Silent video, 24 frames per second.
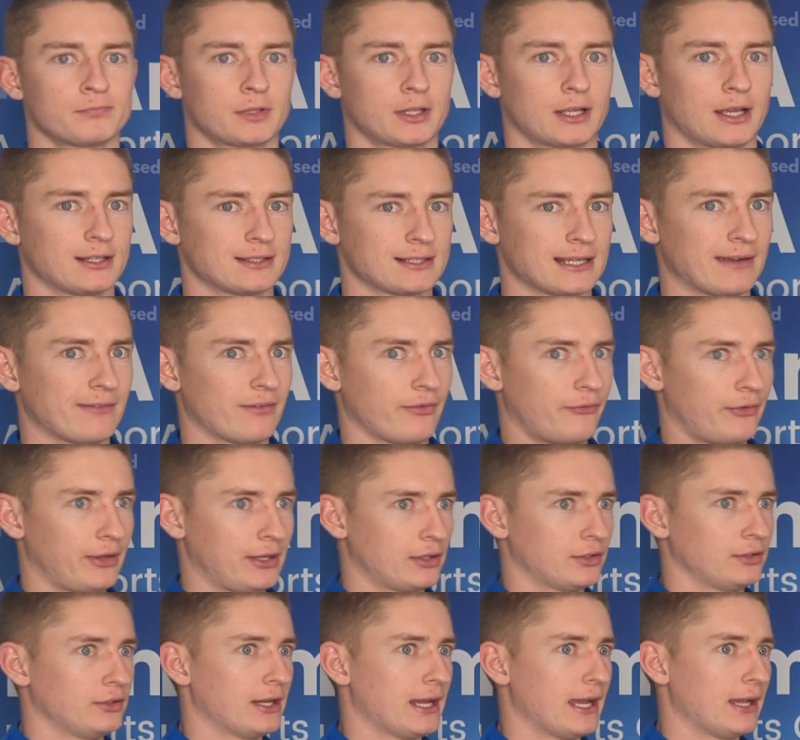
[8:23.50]
Okay, so have a think
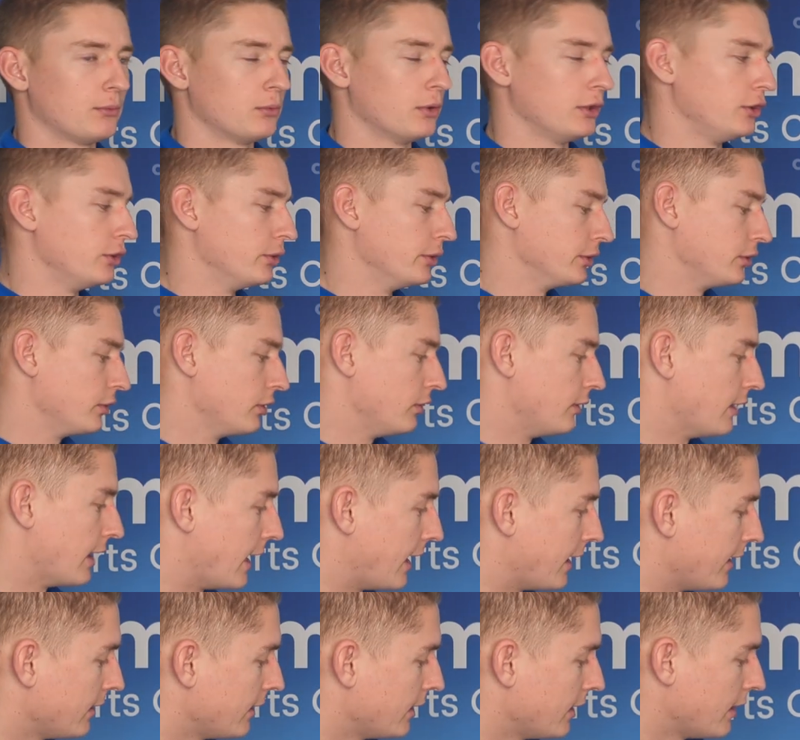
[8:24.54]
in your head what you would do
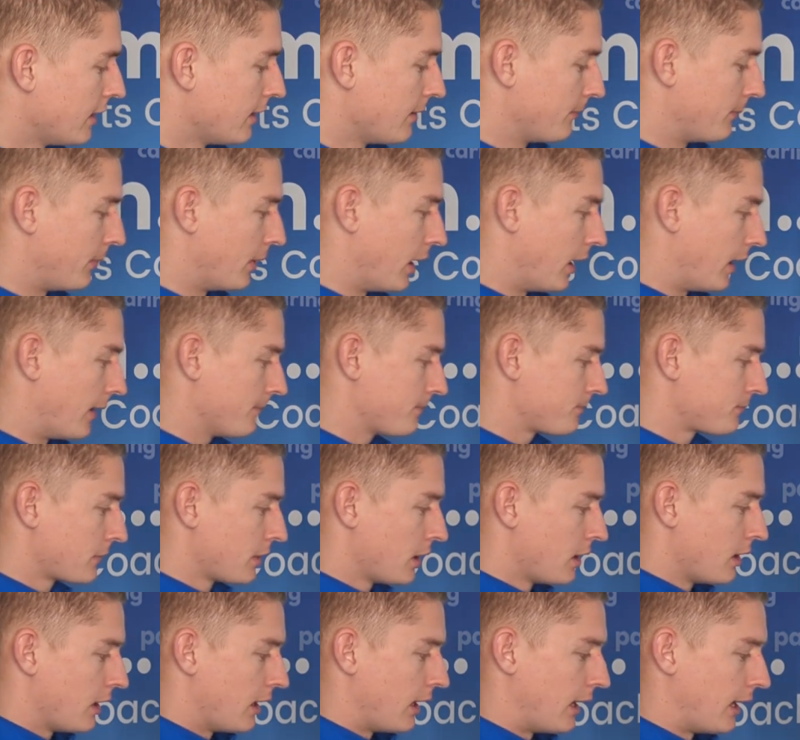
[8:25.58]
there. But
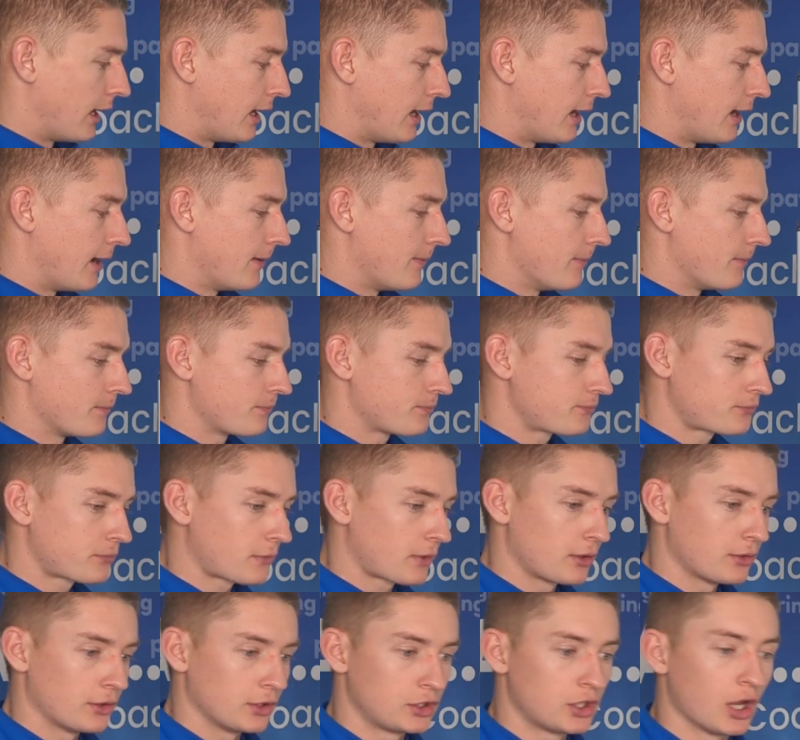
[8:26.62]

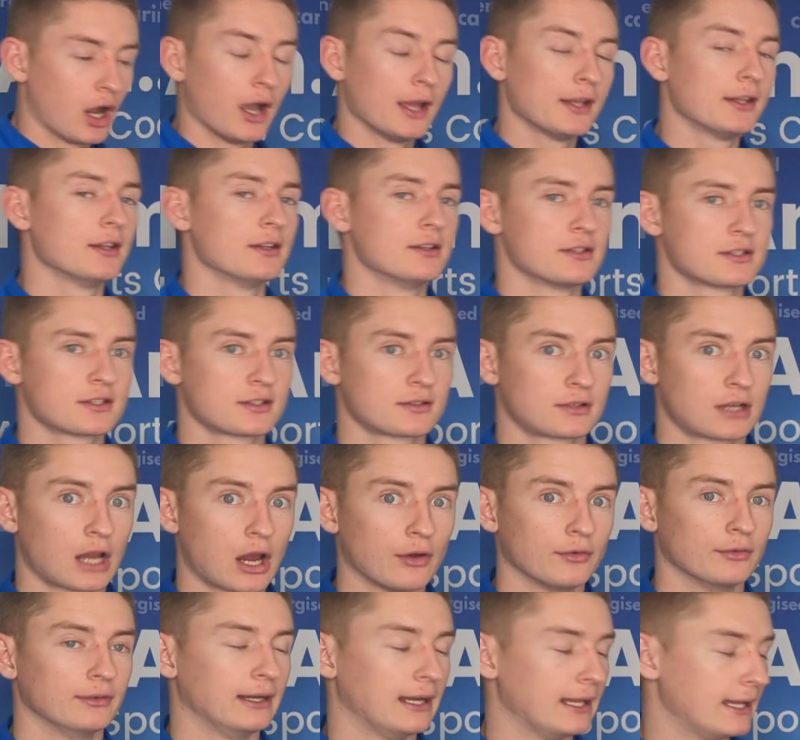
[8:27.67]
the guidance
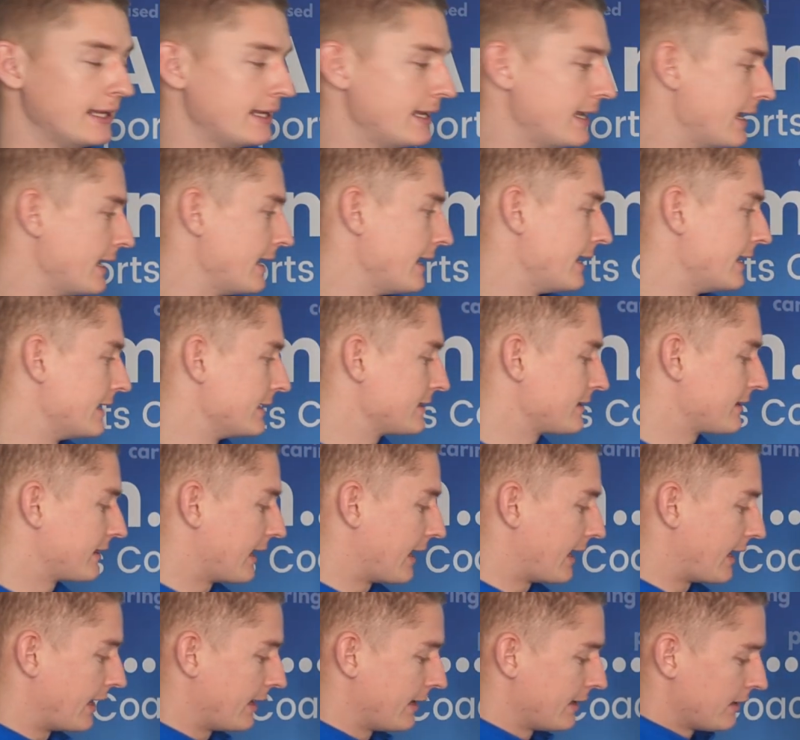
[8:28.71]
currently is
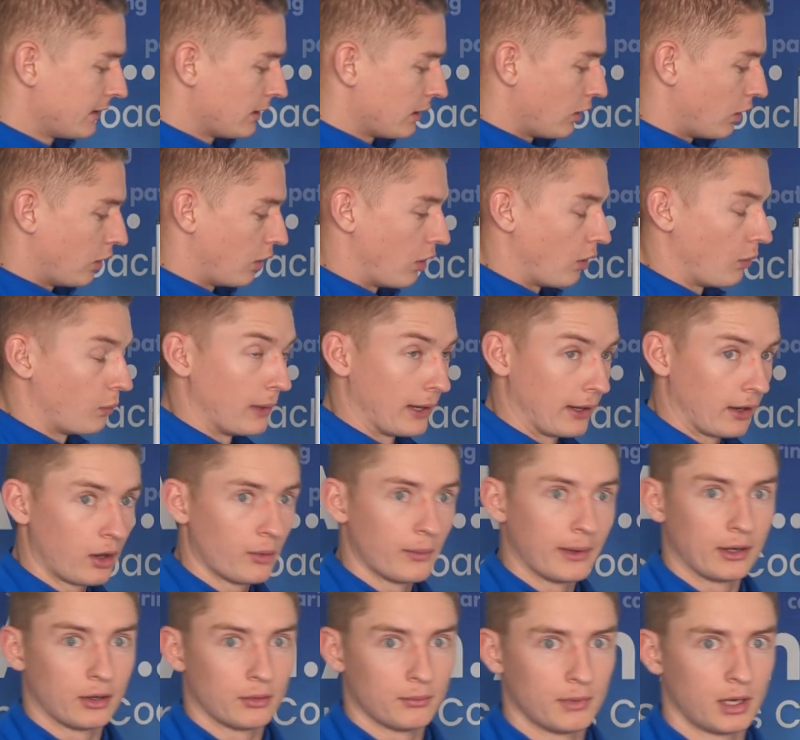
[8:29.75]
that, or when I
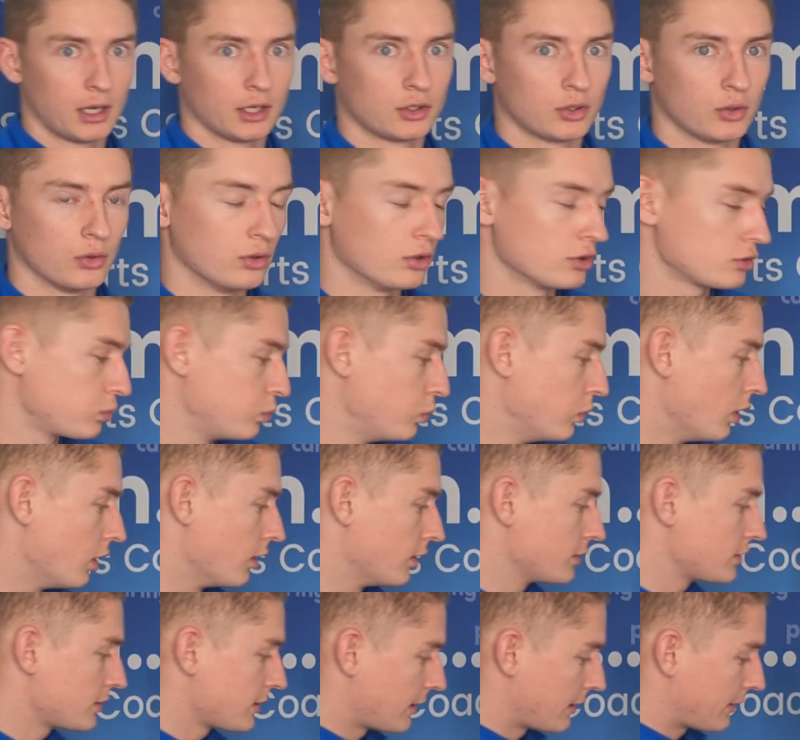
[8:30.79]
went on my course,
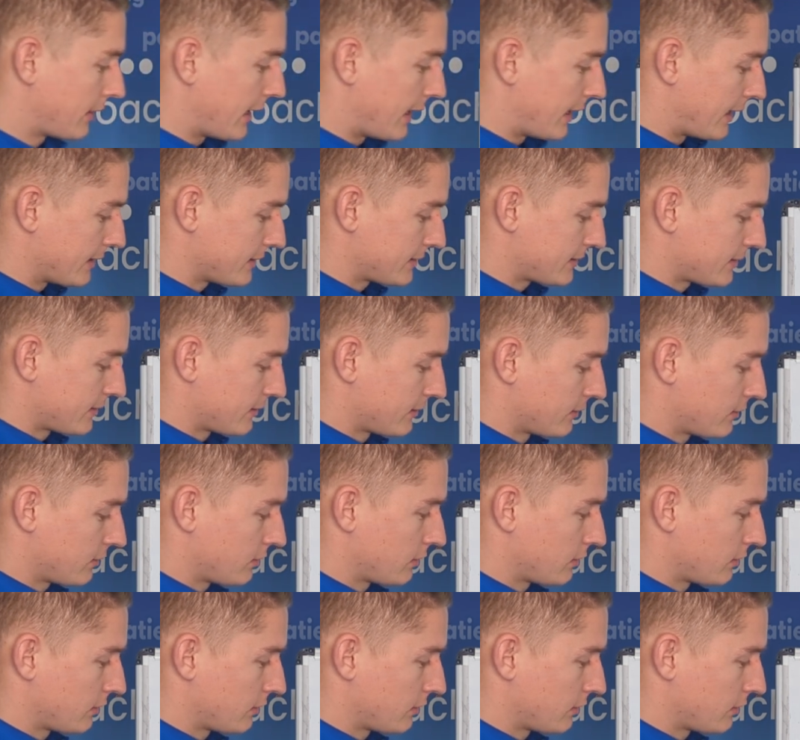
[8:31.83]
was that